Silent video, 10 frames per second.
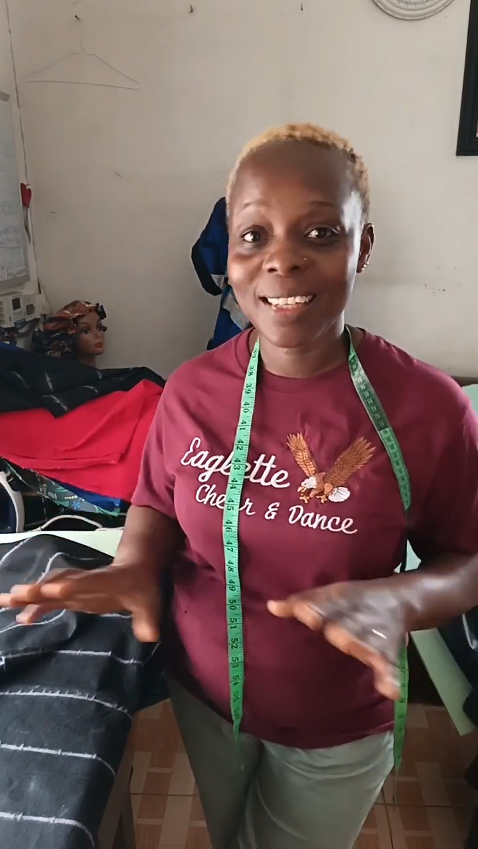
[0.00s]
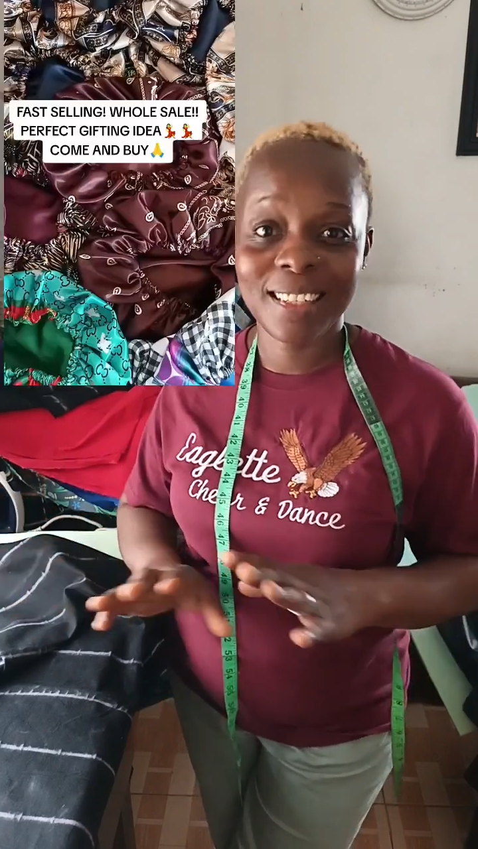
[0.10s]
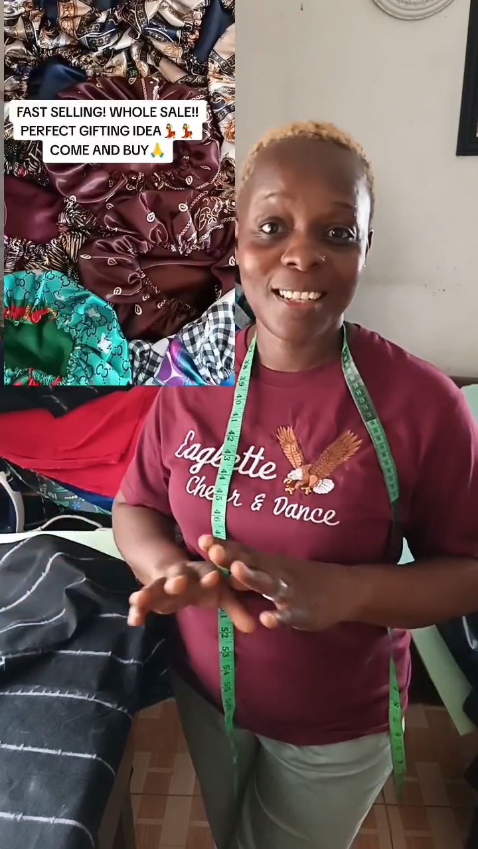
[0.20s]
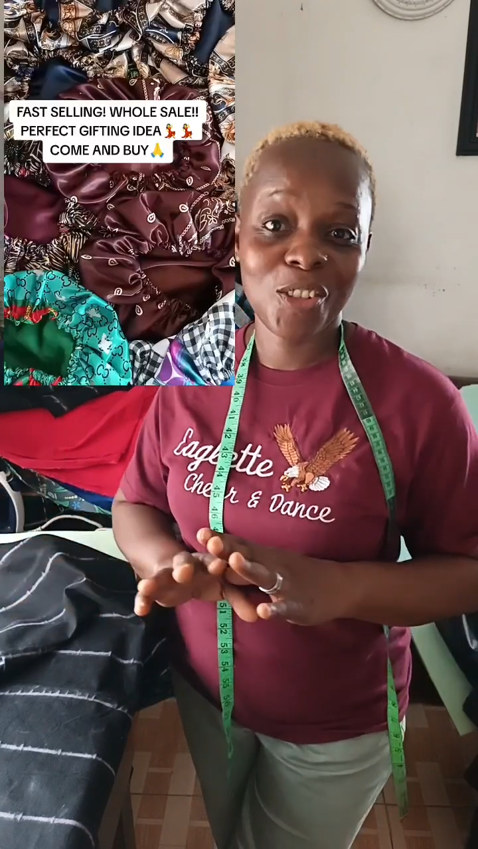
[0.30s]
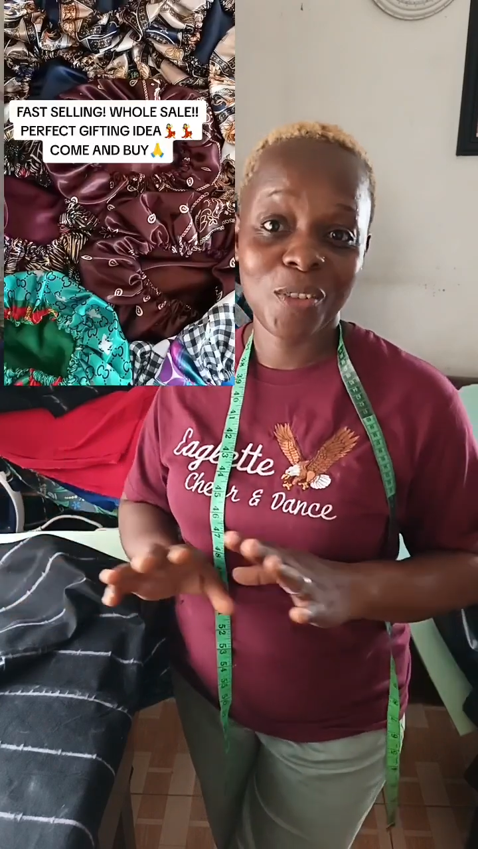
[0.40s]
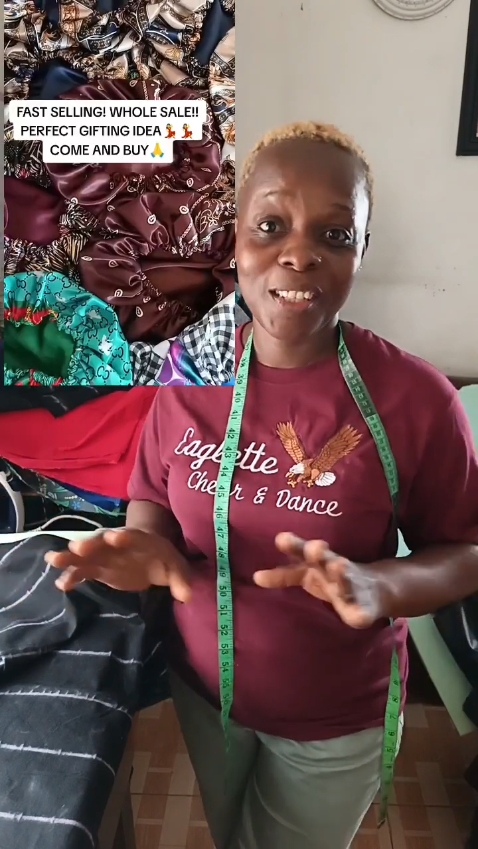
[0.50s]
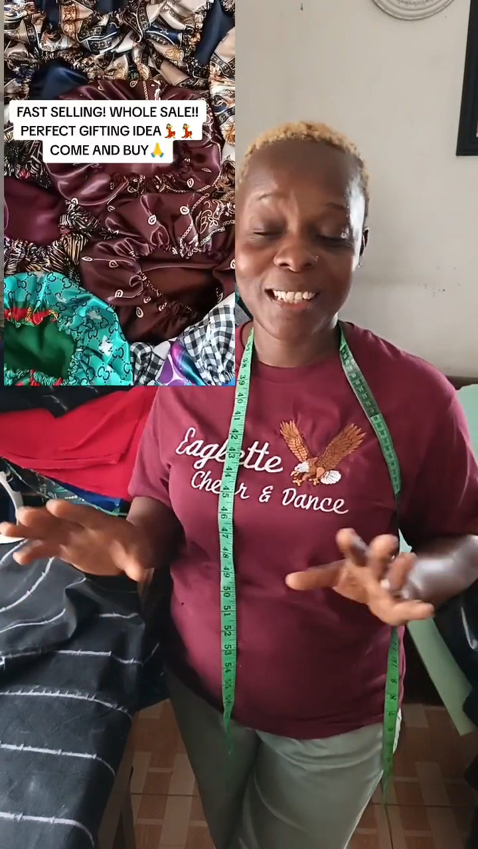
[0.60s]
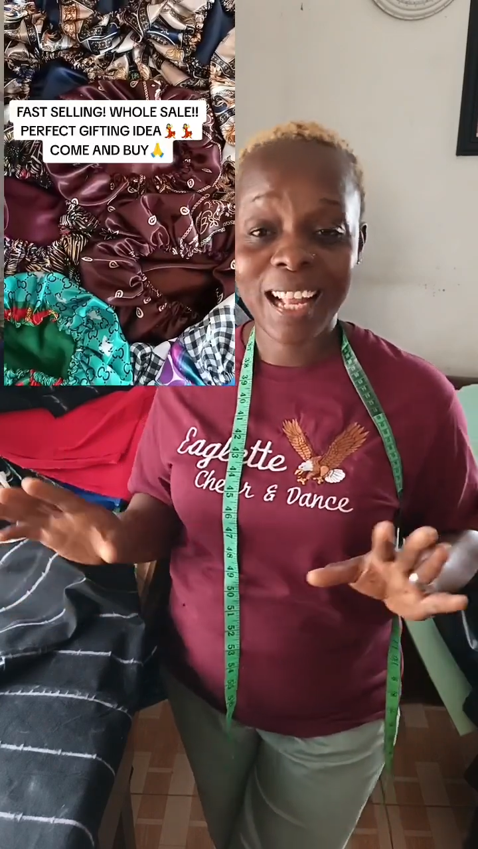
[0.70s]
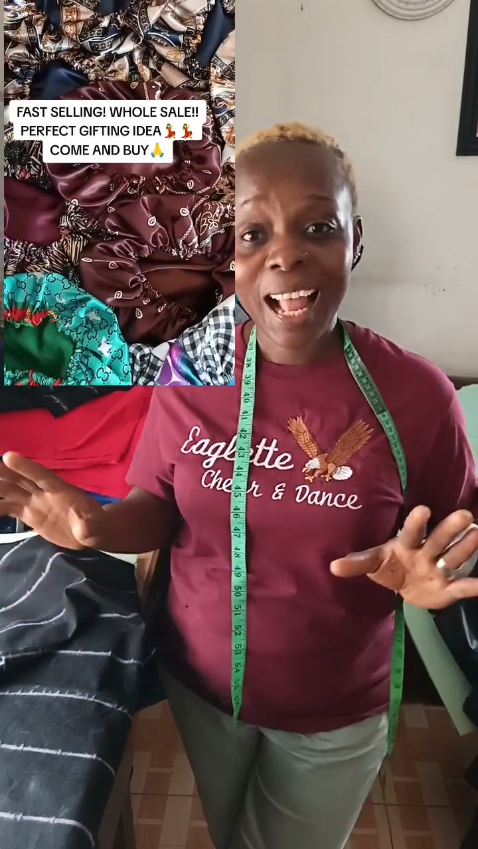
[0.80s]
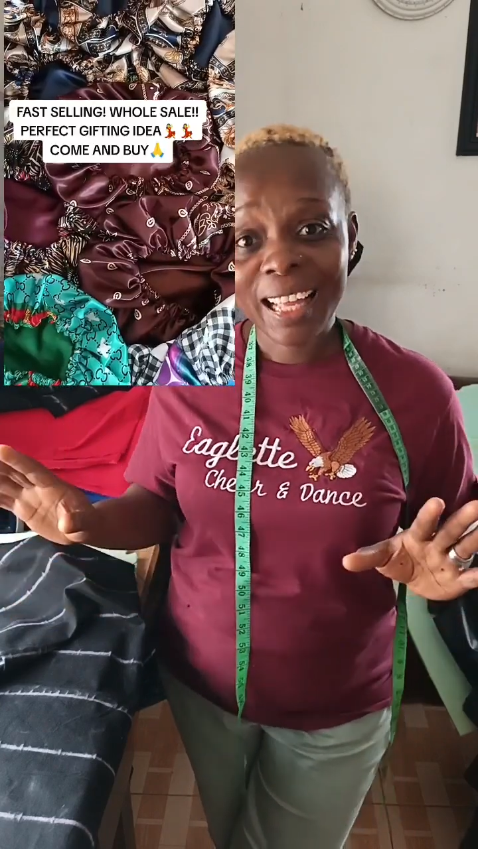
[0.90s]

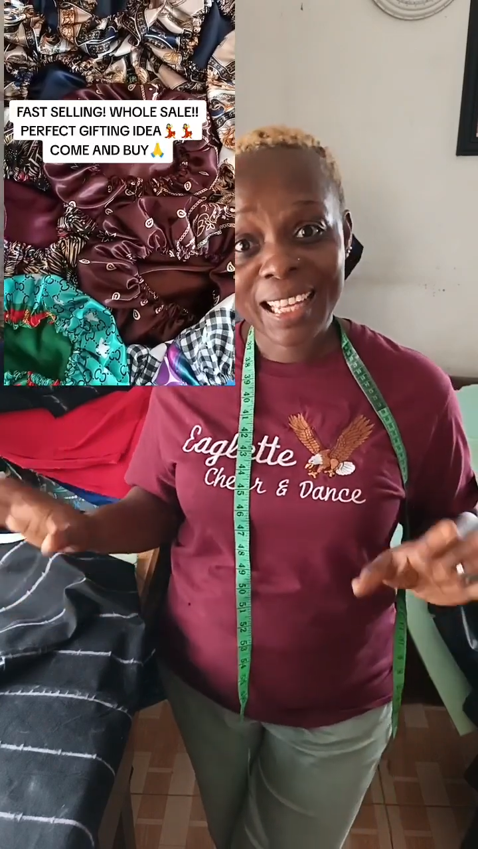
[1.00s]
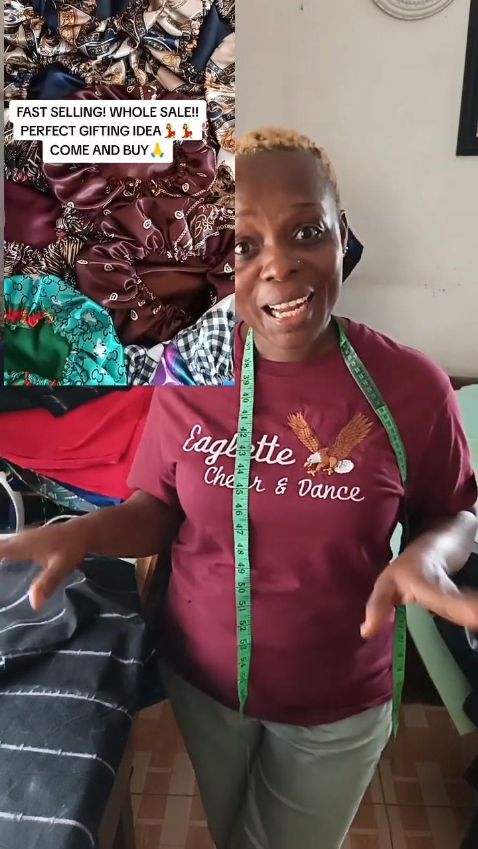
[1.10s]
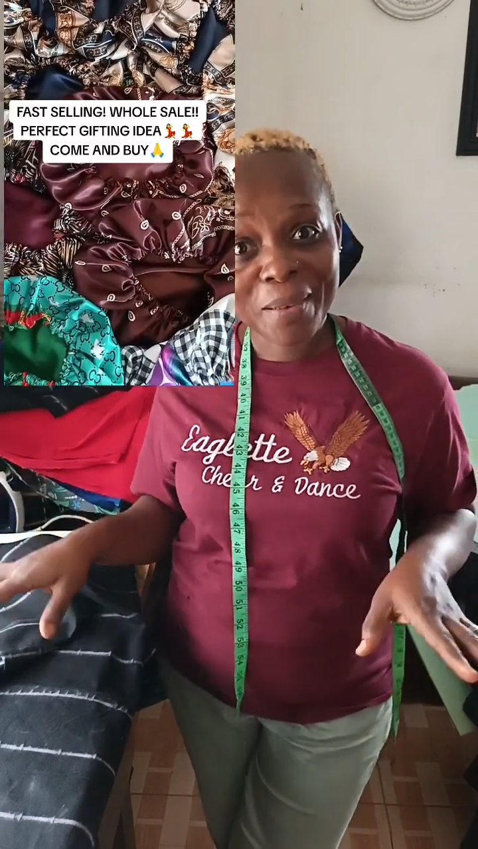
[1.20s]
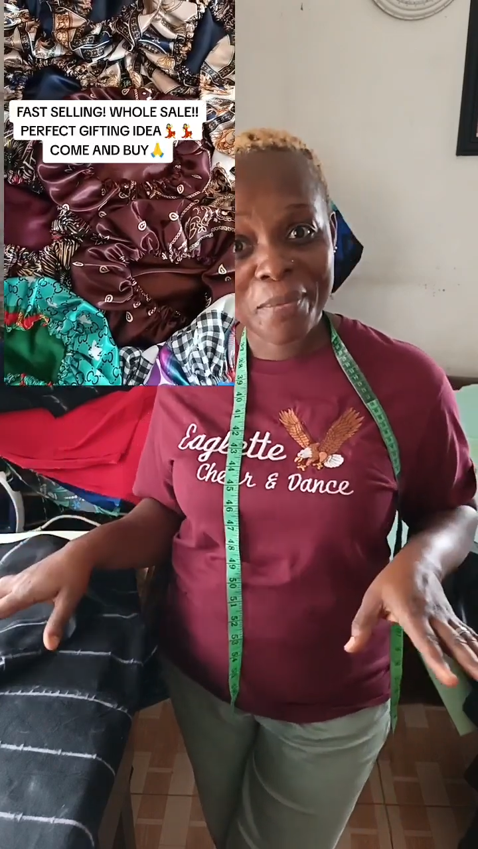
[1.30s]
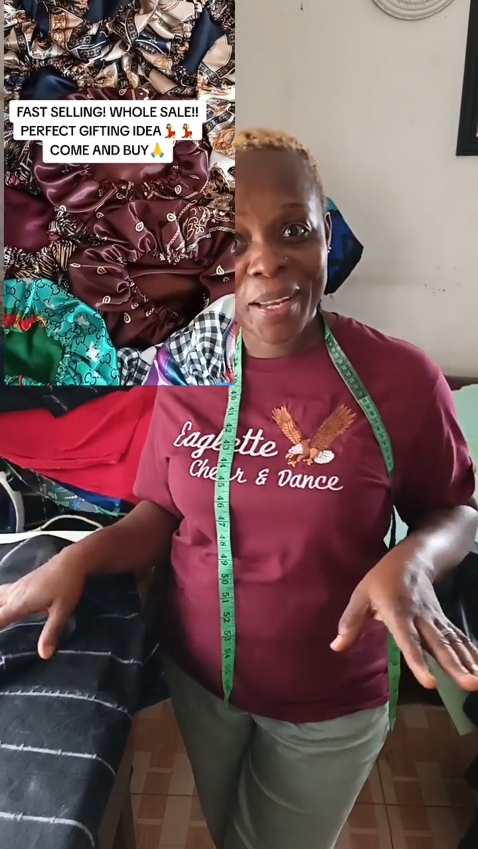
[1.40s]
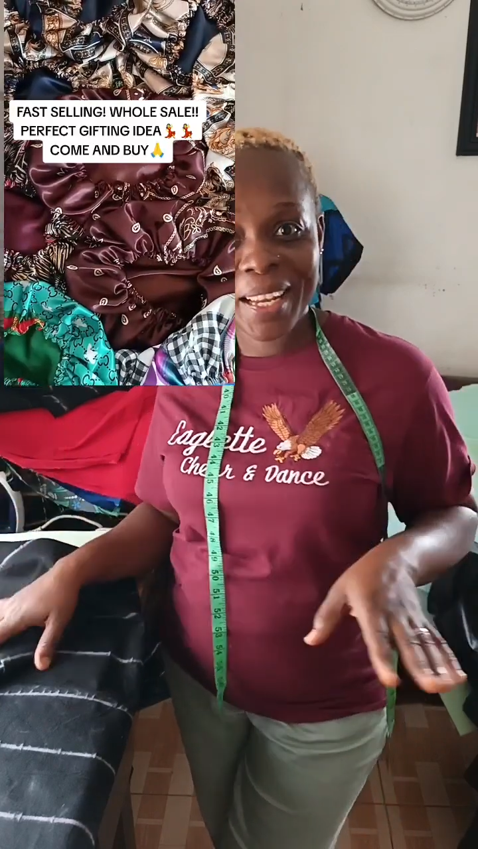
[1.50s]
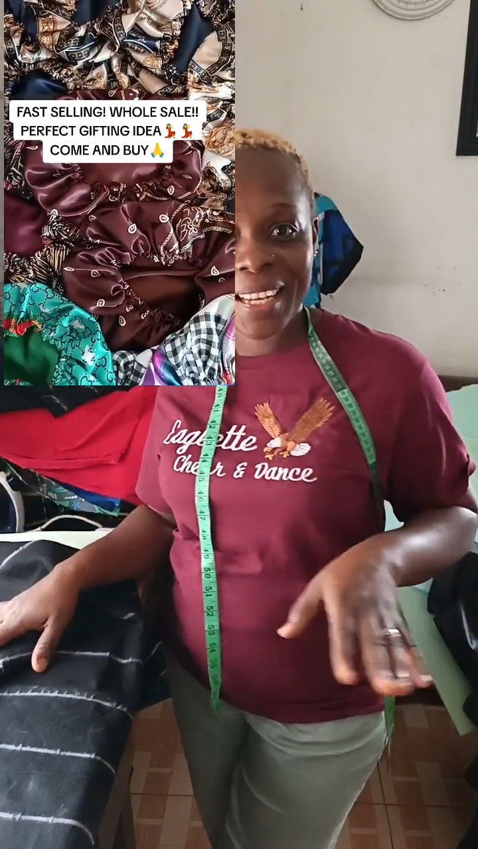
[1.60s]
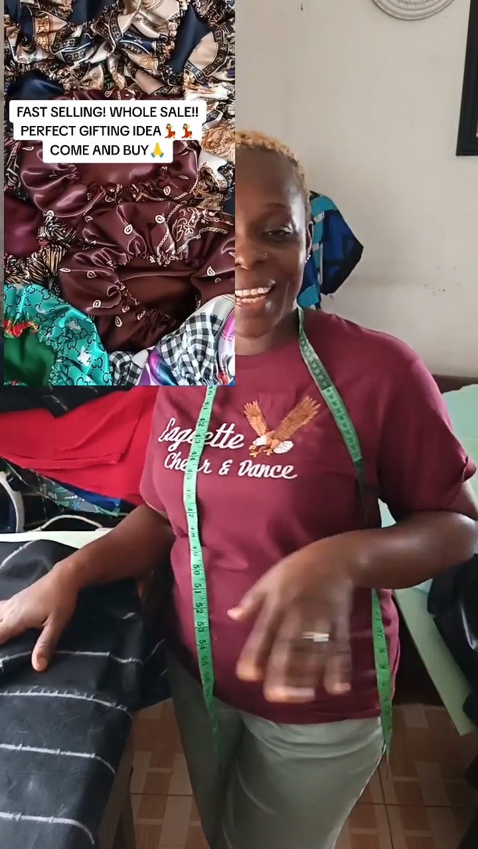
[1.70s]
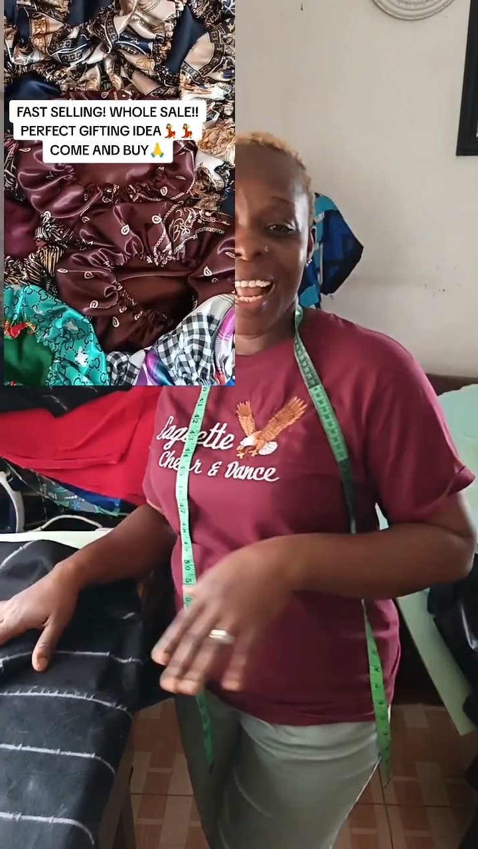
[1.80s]
accessories that I make.